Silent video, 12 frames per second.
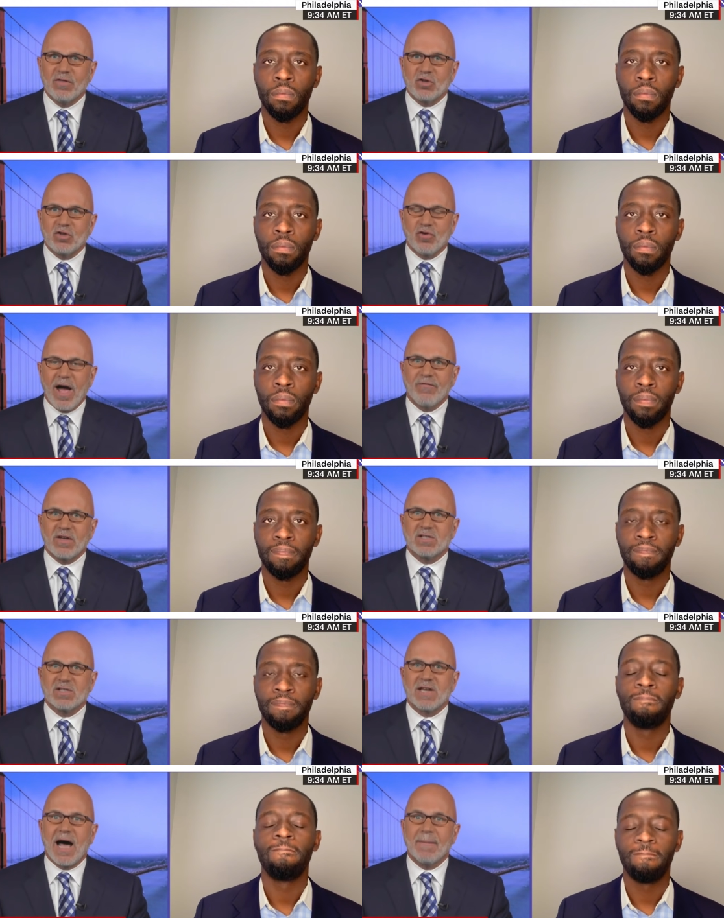Speaker 1: of the
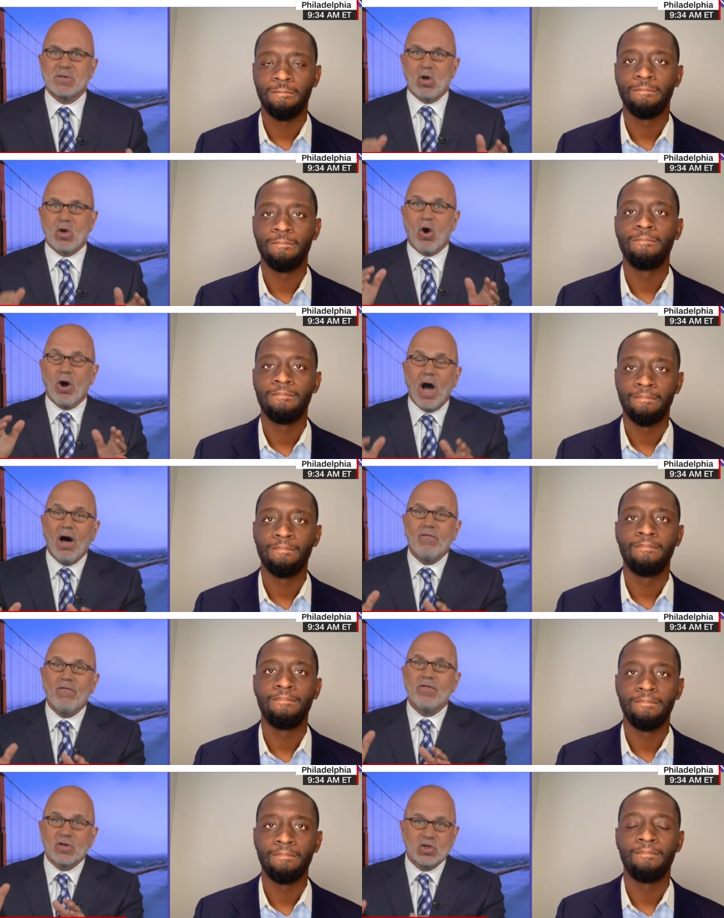traffic stops are
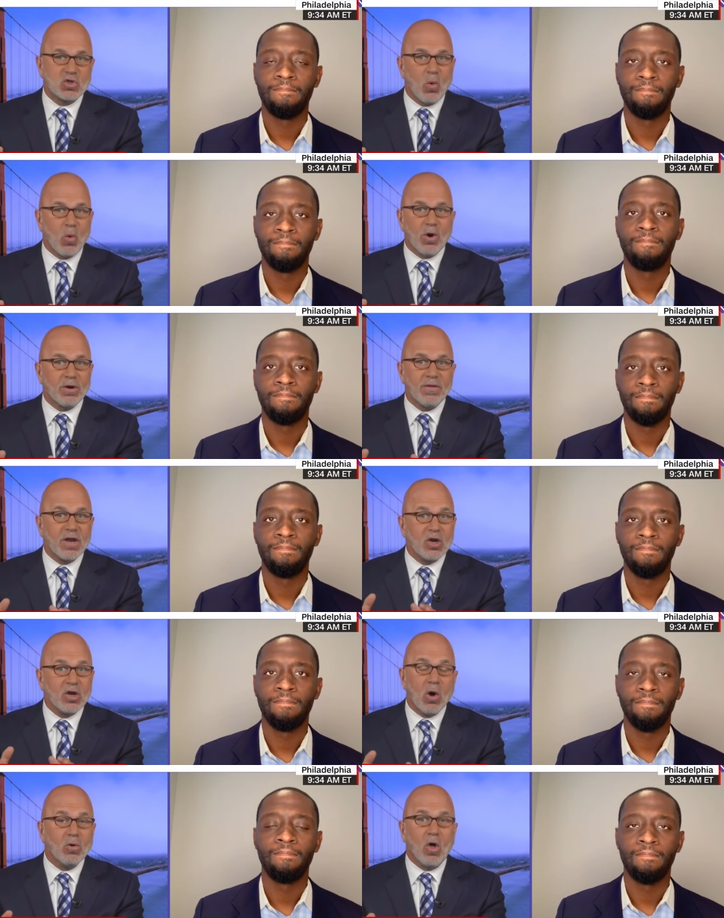of the sort
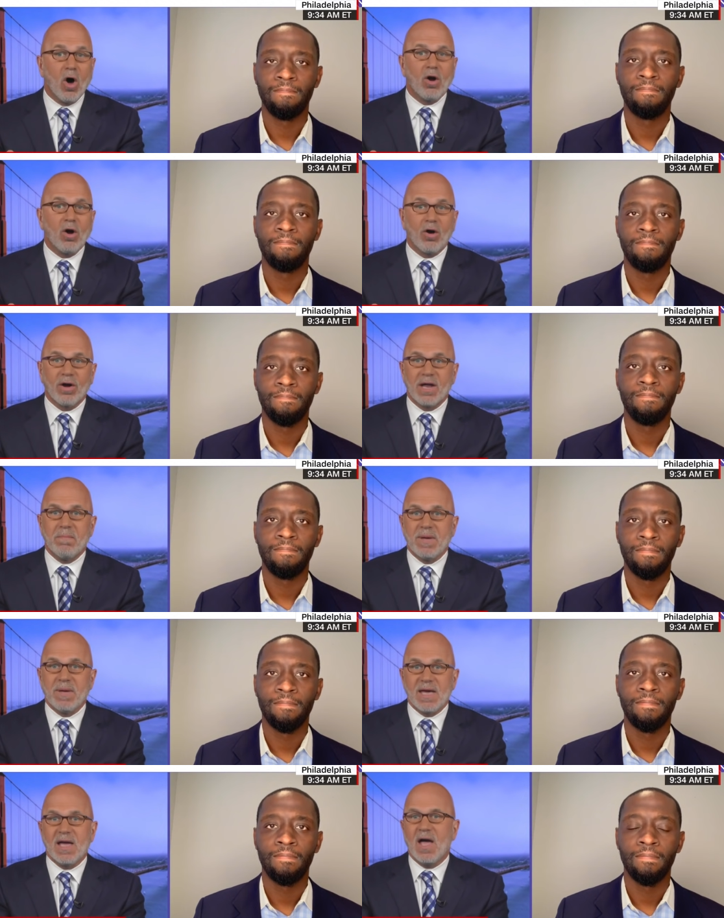that no longer
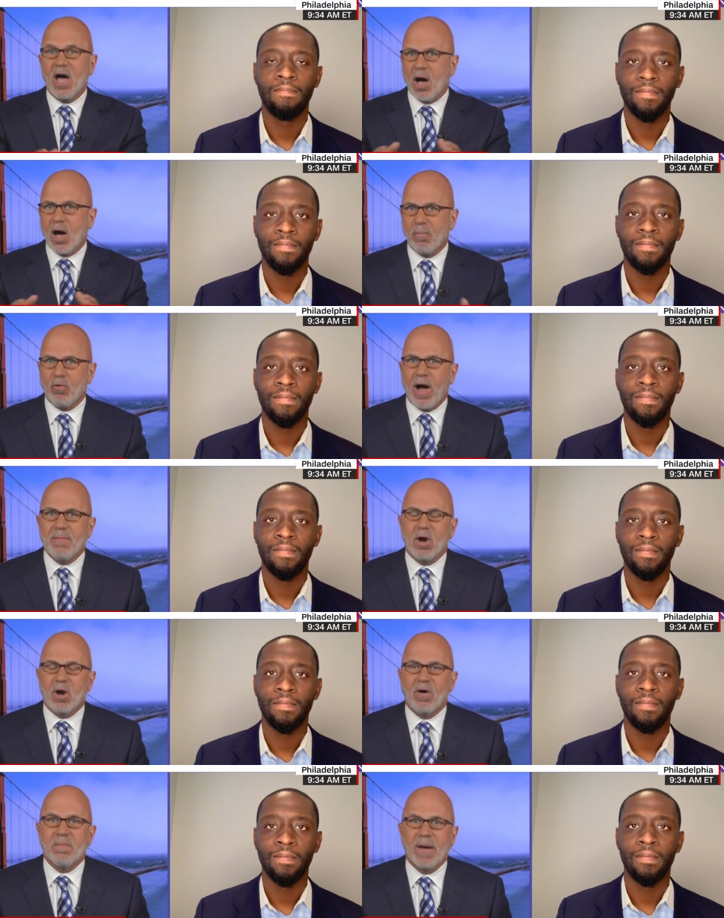can be a
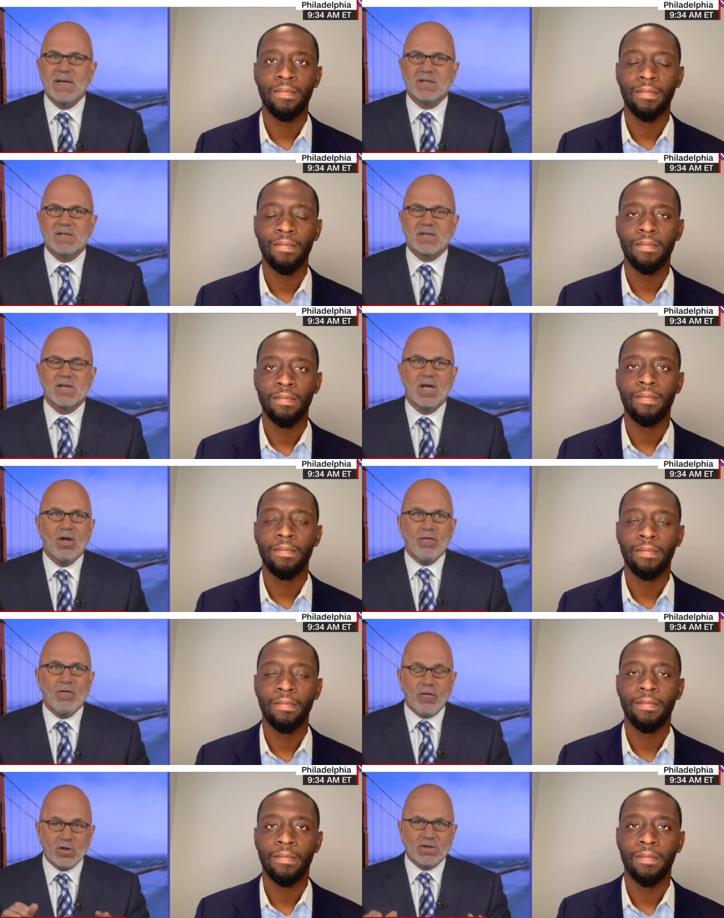primary basis.
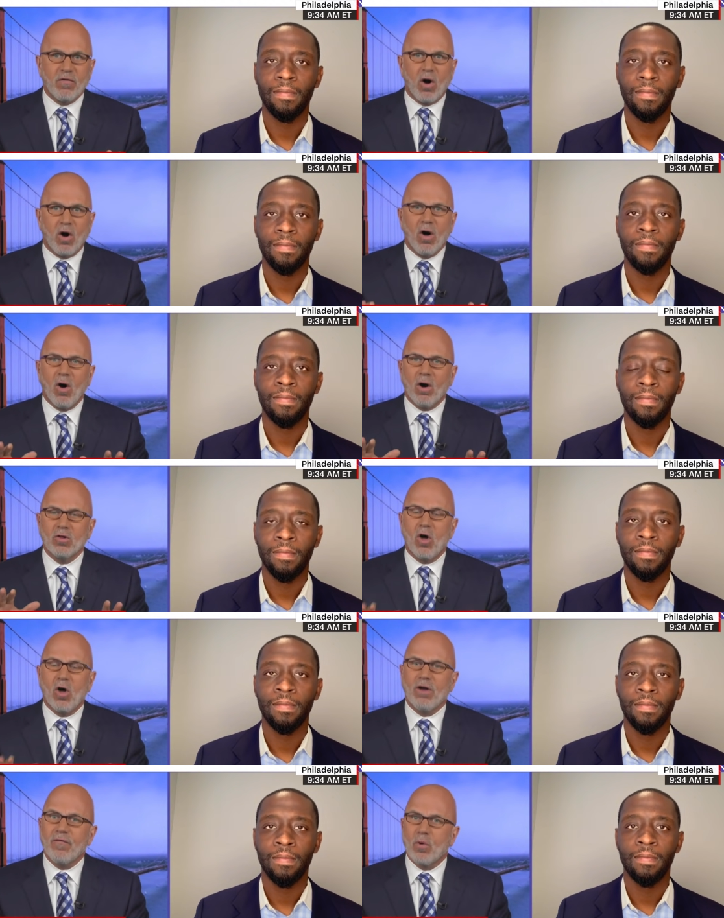First of all, are
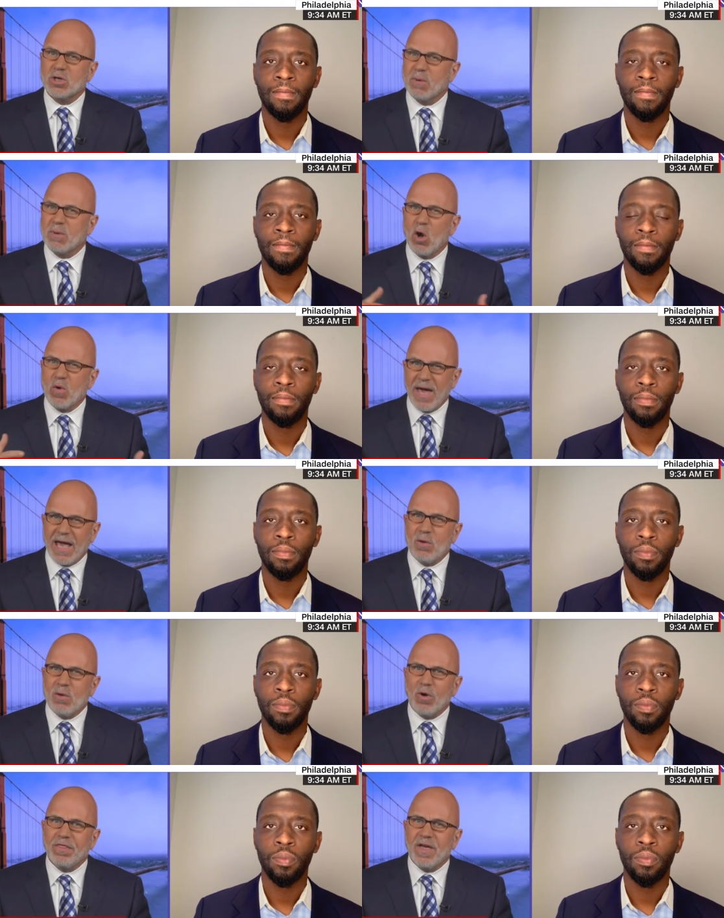law enforcement
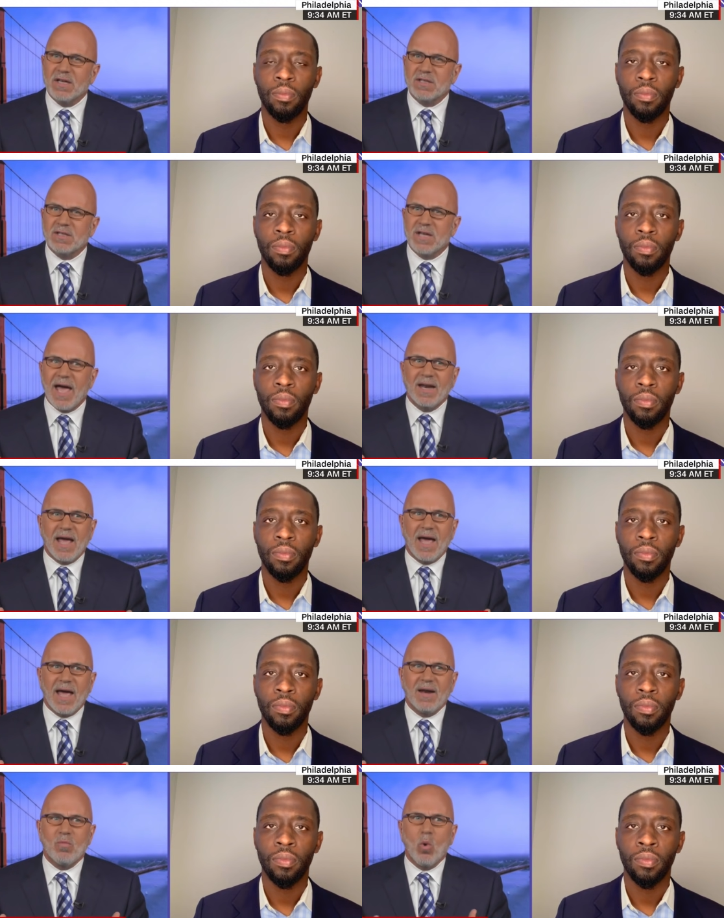okay with this?
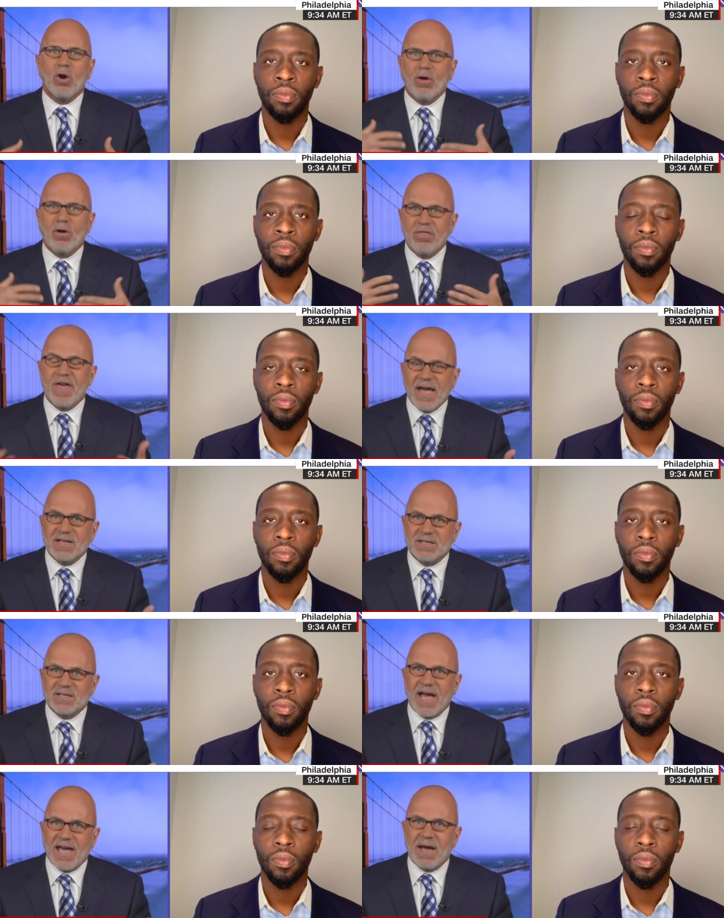And, and what are they
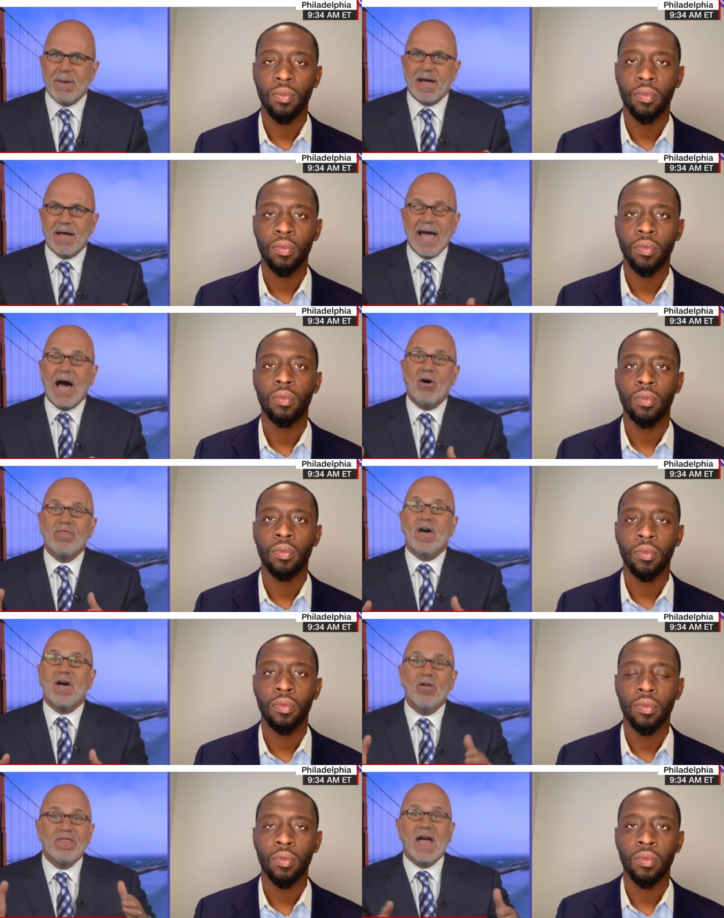saying about how
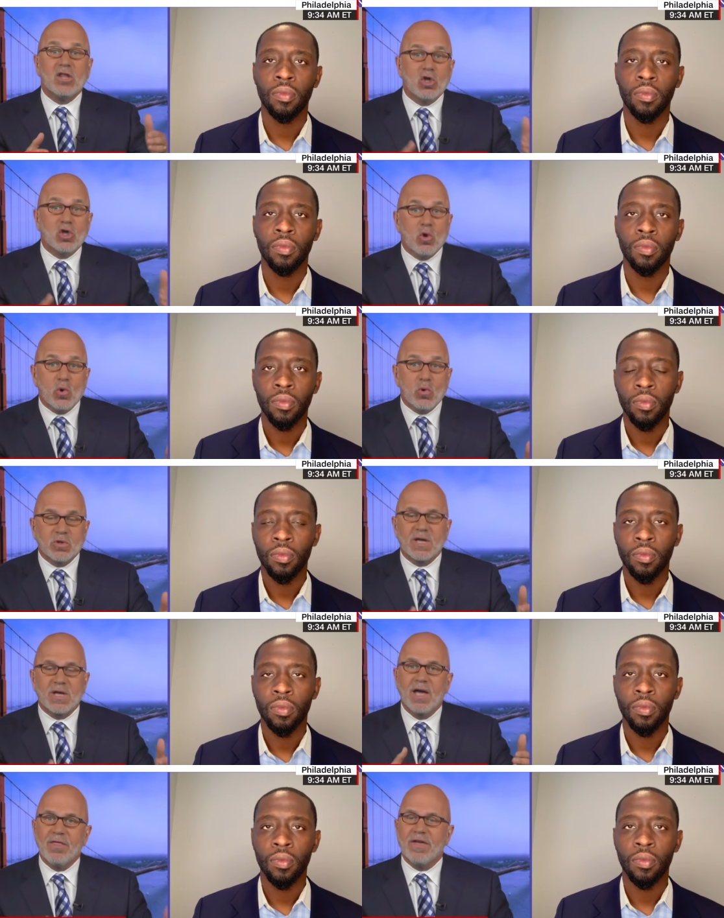they'll then
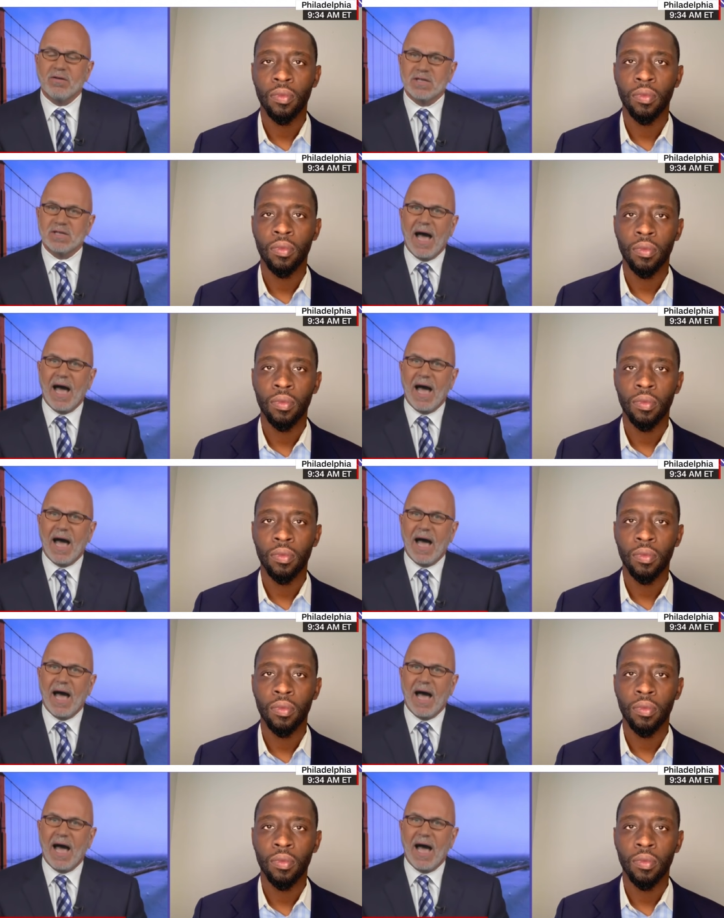use their